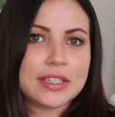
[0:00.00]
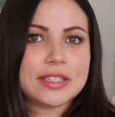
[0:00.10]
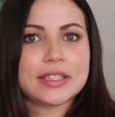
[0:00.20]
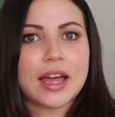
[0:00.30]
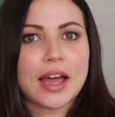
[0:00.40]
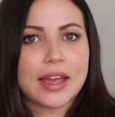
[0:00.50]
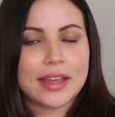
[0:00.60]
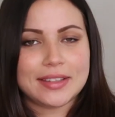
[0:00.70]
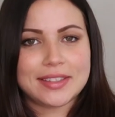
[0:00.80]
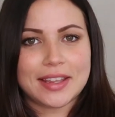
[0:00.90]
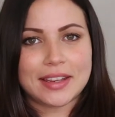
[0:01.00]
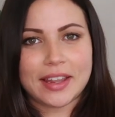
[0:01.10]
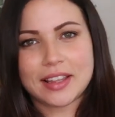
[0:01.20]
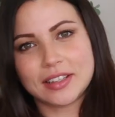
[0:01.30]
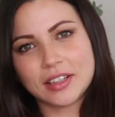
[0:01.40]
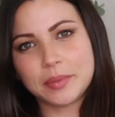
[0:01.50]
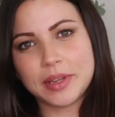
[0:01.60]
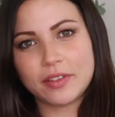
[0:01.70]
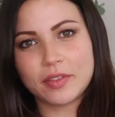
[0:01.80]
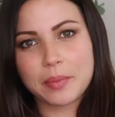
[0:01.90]
the sides, and like a little
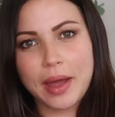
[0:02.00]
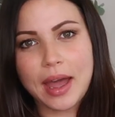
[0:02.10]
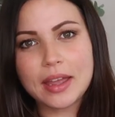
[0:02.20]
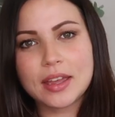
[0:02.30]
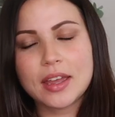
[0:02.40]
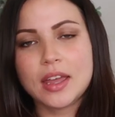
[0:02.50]
bit of the back.